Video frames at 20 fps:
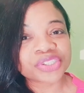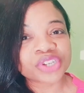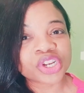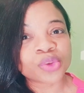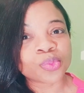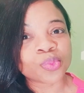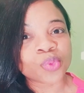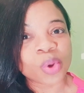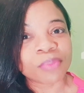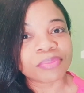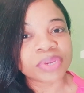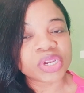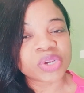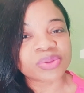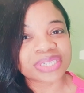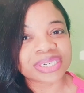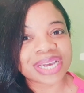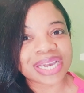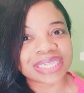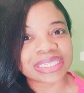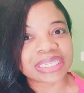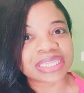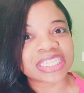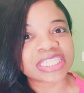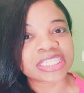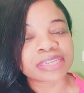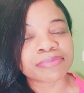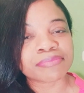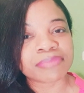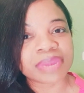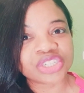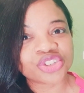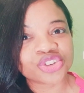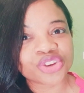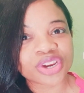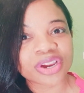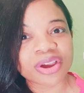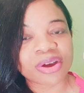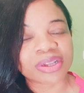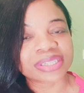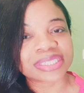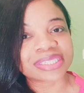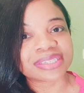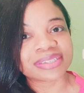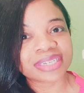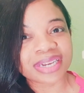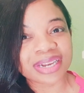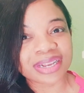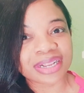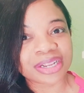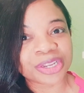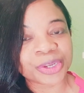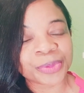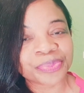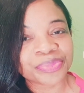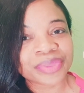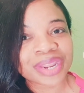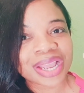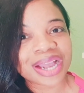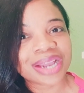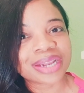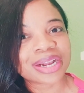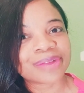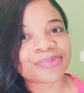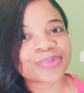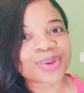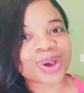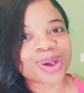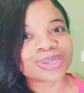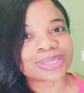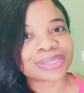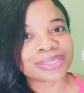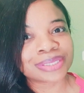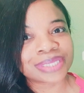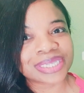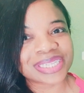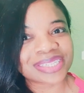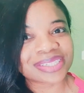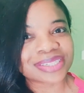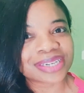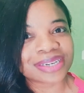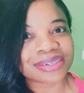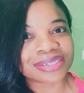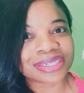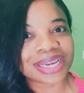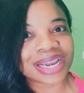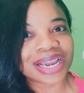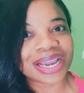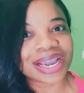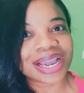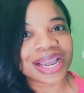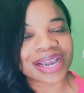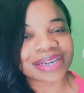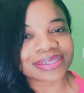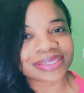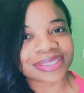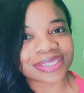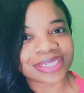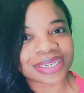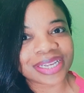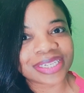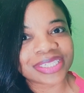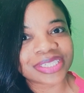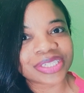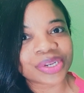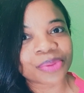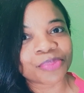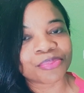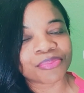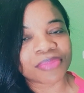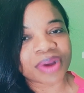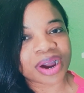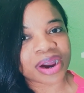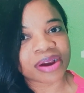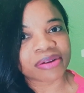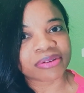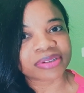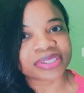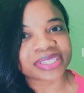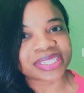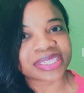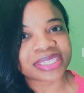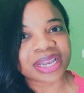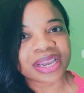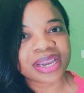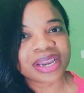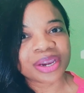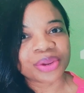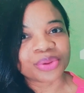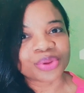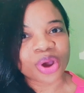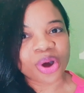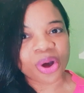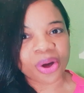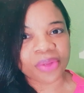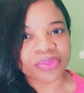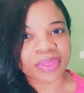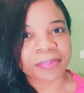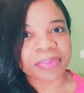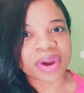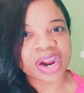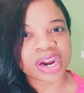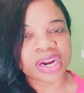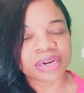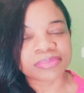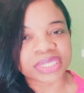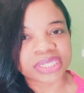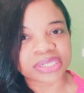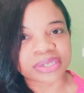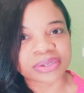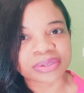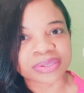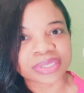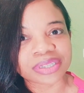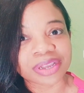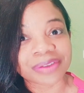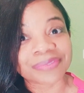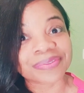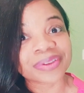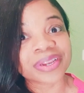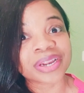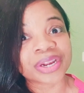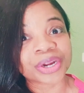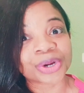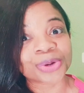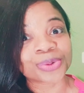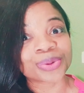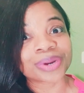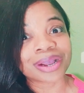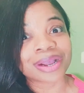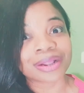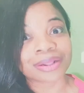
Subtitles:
personally won't be utilizing this metric until I have consistently excellent marks in the other parameters of hair